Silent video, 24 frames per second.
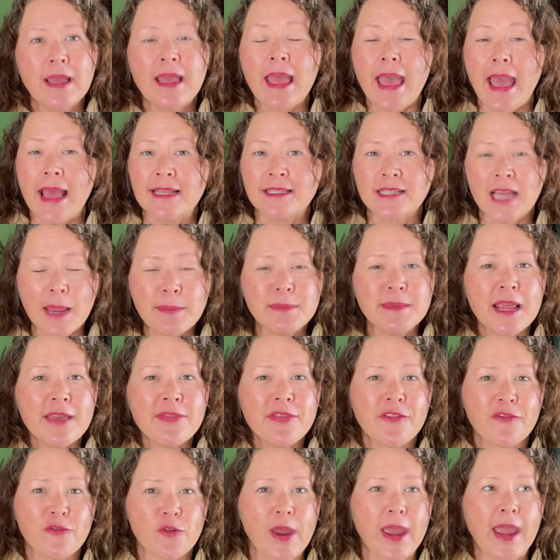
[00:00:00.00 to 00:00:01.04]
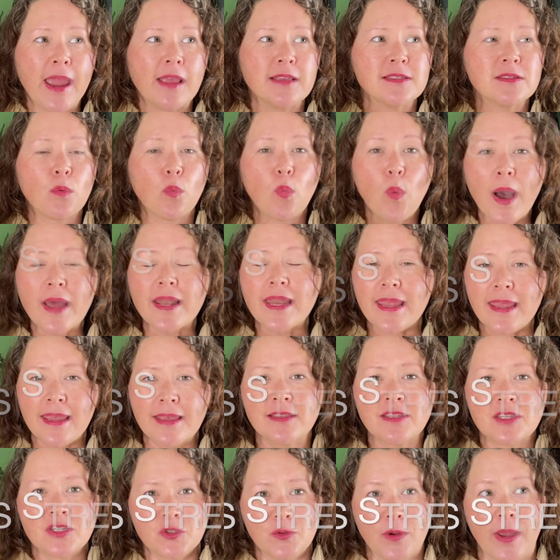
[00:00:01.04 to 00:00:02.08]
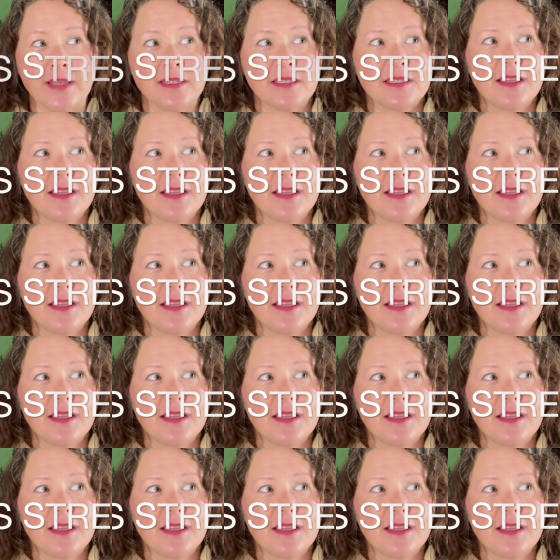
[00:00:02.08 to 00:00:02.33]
and typed in the phrase, "What is stress?"